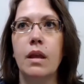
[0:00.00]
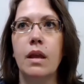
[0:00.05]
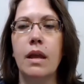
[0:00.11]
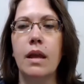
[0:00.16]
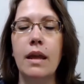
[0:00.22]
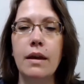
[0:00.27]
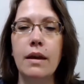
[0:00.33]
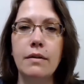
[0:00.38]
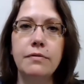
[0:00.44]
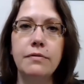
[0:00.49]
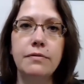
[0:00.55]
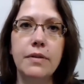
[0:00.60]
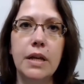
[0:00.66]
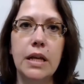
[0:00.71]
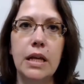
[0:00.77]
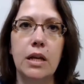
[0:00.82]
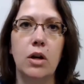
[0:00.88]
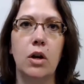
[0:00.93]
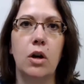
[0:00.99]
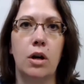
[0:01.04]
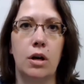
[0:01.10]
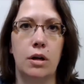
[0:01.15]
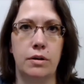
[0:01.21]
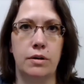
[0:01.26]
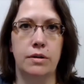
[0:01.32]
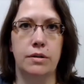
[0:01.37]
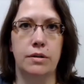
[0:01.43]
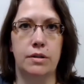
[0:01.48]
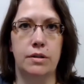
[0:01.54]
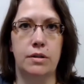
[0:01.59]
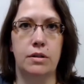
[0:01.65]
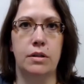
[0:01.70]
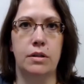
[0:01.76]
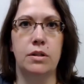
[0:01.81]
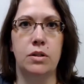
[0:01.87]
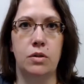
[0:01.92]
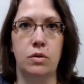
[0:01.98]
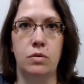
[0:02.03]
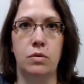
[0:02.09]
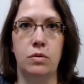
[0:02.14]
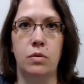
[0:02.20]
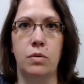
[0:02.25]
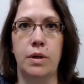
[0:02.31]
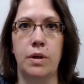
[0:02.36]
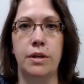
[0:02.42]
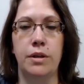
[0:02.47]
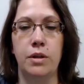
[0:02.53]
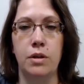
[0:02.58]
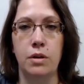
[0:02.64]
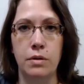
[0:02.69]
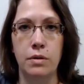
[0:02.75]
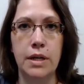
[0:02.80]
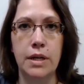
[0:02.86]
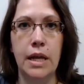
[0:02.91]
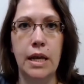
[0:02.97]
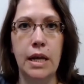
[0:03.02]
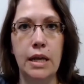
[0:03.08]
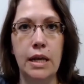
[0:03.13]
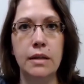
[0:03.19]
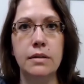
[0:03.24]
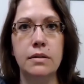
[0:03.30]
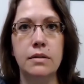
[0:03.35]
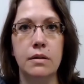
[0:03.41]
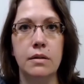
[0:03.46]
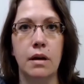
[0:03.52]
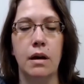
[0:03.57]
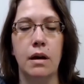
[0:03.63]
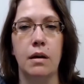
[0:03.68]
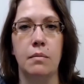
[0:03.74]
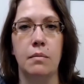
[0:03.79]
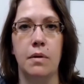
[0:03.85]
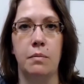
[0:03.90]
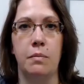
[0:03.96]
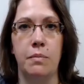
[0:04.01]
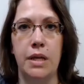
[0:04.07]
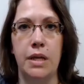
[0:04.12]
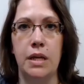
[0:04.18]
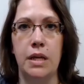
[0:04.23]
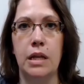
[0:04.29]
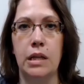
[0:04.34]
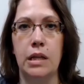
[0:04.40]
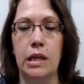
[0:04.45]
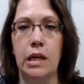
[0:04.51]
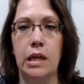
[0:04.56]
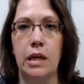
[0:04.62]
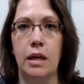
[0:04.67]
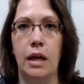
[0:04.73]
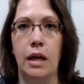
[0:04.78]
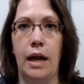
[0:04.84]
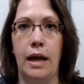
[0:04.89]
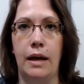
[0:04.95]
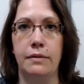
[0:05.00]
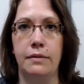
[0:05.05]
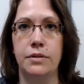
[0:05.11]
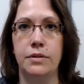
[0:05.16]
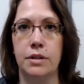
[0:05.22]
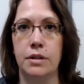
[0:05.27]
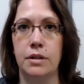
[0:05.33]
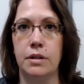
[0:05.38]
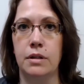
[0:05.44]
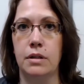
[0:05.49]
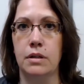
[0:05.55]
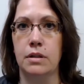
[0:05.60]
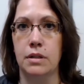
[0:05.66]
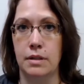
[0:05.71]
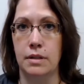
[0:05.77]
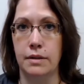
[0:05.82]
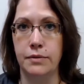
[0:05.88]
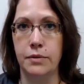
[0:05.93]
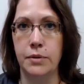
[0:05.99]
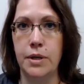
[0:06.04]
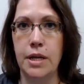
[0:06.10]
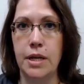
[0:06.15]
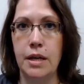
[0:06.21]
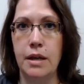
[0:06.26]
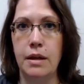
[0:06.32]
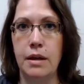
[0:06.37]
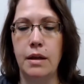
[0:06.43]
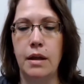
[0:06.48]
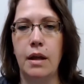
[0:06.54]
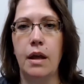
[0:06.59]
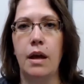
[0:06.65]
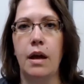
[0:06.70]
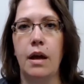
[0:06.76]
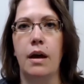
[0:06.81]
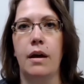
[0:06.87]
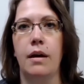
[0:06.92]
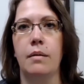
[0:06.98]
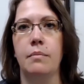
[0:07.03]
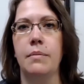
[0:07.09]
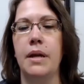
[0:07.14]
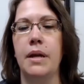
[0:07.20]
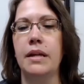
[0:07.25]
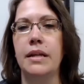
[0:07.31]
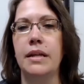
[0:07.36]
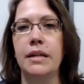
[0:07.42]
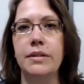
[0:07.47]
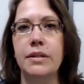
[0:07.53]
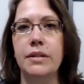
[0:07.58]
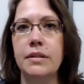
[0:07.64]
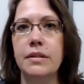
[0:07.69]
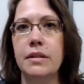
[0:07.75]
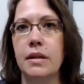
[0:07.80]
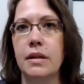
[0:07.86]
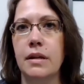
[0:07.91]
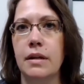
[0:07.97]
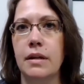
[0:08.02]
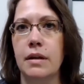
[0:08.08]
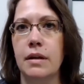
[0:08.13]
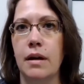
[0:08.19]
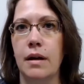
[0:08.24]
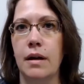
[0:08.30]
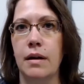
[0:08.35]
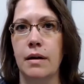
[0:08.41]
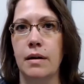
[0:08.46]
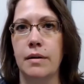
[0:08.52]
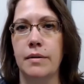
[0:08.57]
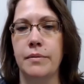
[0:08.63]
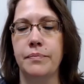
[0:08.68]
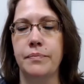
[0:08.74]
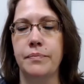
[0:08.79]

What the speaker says: If it hurts to urinate immediately after delivery, get just a